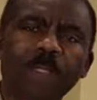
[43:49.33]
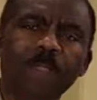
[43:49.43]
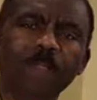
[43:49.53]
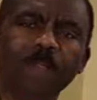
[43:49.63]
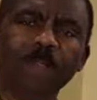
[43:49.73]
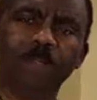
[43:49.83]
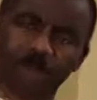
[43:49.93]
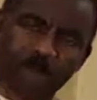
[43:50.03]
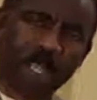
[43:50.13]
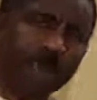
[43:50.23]
there.
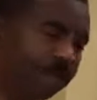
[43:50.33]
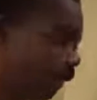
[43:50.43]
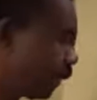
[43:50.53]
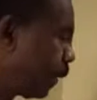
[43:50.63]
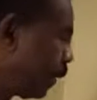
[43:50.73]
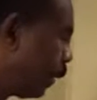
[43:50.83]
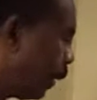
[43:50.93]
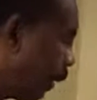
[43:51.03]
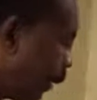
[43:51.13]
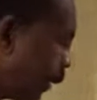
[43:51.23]
Okay?
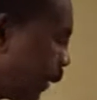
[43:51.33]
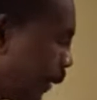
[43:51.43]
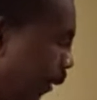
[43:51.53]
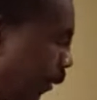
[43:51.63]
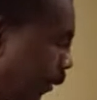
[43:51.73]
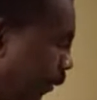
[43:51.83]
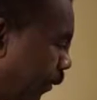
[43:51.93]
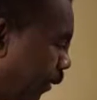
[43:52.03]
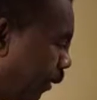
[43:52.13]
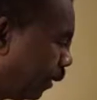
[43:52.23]

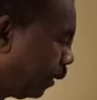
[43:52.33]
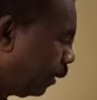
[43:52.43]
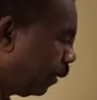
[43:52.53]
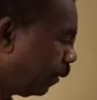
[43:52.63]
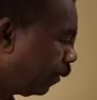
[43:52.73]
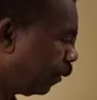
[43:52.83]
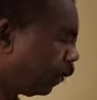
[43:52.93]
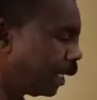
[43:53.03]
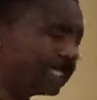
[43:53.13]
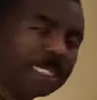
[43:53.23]
So,
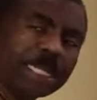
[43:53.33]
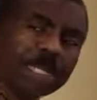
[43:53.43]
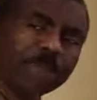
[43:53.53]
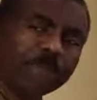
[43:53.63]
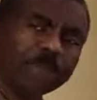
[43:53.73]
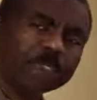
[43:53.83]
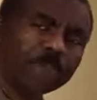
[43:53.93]
what is the area of this